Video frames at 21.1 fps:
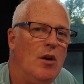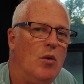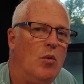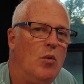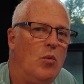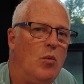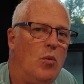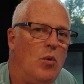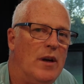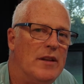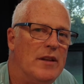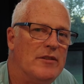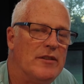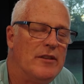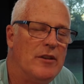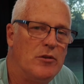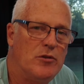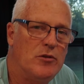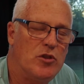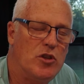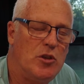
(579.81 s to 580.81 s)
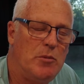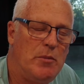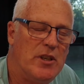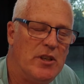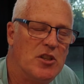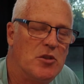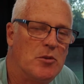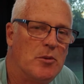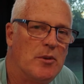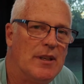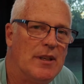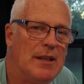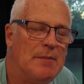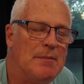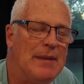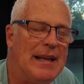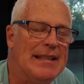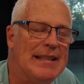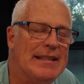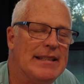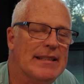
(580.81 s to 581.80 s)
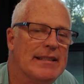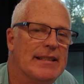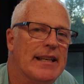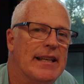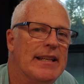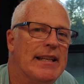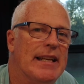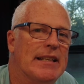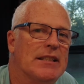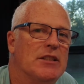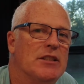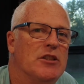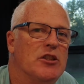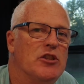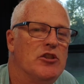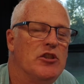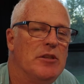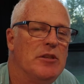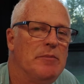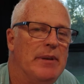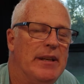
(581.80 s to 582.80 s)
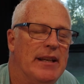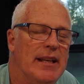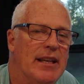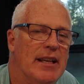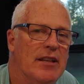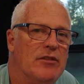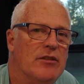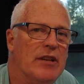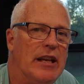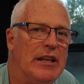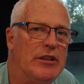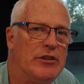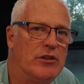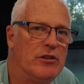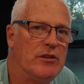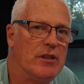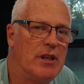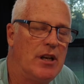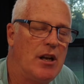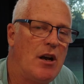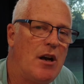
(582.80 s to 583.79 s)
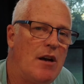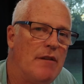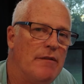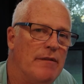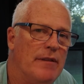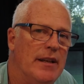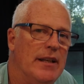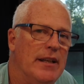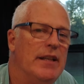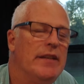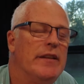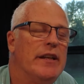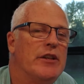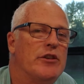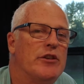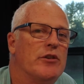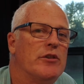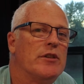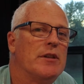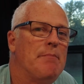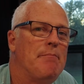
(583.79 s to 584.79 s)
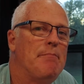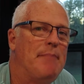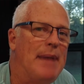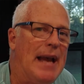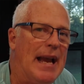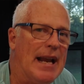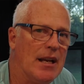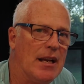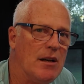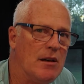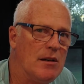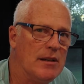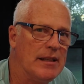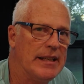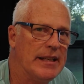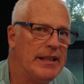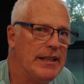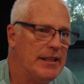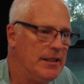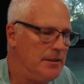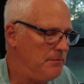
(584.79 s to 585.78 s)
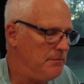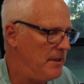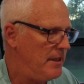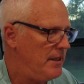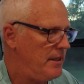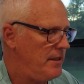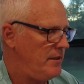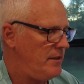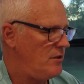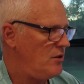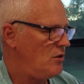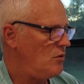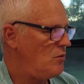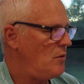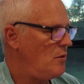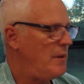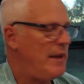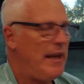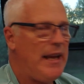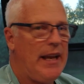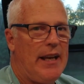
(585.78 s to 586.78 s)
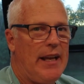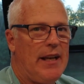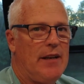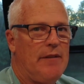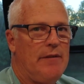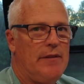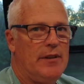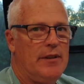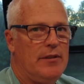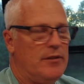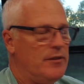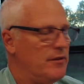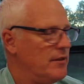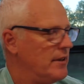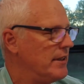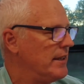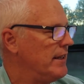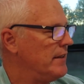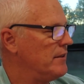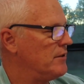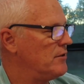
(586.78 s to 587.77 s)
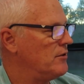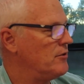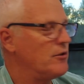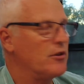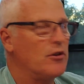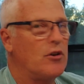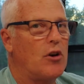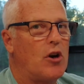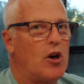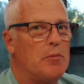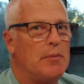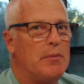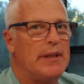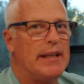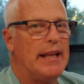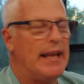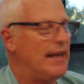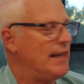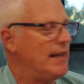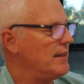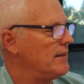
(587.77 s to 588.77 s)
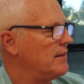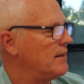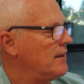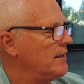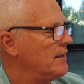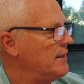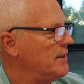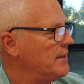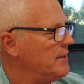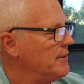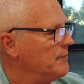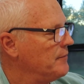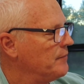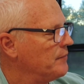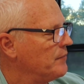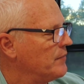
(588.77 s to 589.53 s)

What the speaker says: Once those 2 minutes were up, I disconnected the GPS, I turned it off, and then I turned it back on again. And this is what we have. This is the Garmin 890.